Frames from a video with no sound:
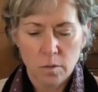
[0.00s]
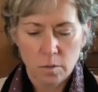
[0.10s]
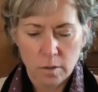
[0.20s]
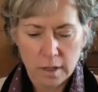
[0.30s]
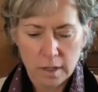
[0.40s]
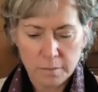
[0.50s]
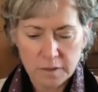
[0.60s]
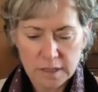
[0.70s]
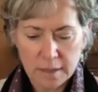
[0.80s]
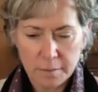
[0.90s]
What
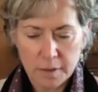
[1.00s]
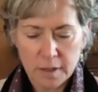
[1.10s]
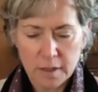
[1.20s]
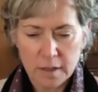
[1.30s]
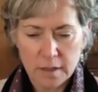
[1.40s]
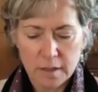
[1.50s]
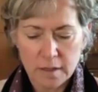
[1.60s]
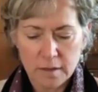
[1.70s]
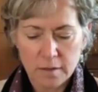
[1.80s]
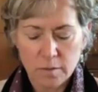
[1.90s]
comes up
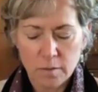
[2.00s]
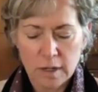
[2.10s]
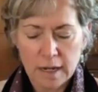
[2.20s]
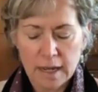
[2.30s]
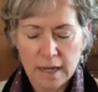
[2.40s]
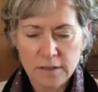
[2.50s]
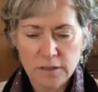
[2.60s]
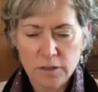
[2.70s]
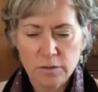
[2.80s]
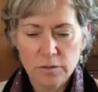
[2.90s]
when I
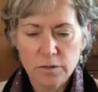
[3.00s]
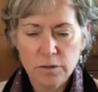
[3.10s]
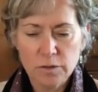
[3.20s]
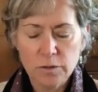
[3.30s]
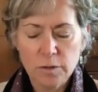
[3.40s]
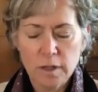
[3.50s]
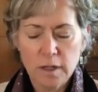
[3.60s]
ask you to